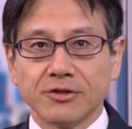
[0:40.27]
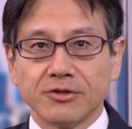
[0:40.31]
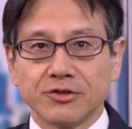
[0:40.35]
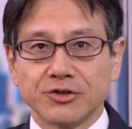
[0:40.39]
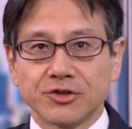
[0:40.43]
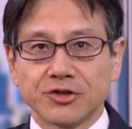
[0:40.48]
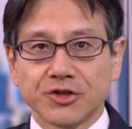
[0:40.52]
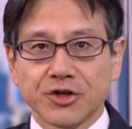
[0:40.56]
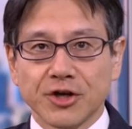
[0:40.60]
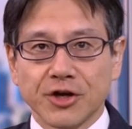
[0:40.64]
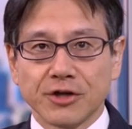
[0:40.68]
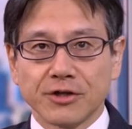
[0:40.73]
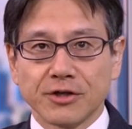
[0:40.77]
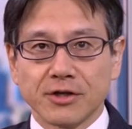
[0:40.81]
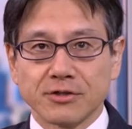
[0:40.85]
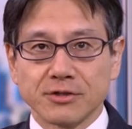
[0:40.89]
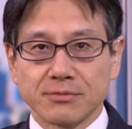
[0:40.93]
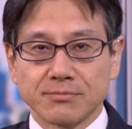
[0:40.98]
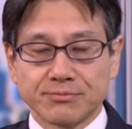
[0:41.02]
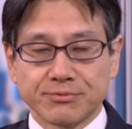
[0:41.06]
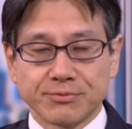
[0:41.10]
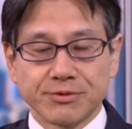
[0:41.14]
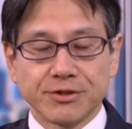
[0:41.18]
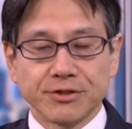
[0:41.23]
in China
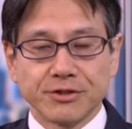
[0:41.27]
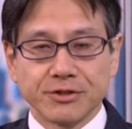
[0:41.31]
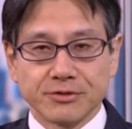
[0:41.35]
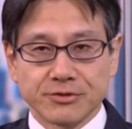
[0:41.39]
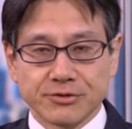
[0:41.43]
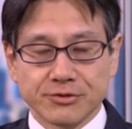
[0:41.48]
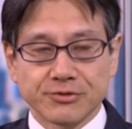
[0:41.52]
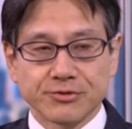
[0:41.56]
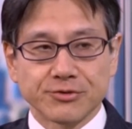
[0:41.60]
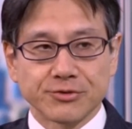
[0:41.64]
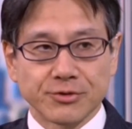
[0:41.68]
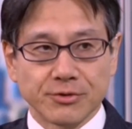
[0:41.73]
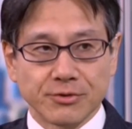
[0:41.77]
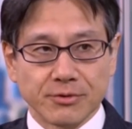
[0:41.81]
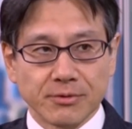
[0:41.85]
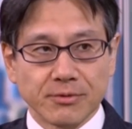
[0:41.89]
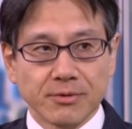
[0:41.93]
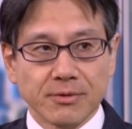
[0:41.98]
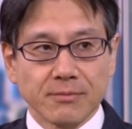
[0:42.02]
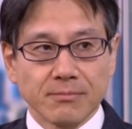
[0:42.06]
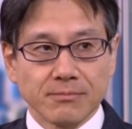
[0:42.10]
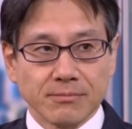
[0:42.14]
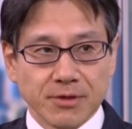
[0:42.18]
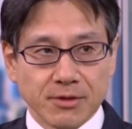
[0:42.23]
is pretty strong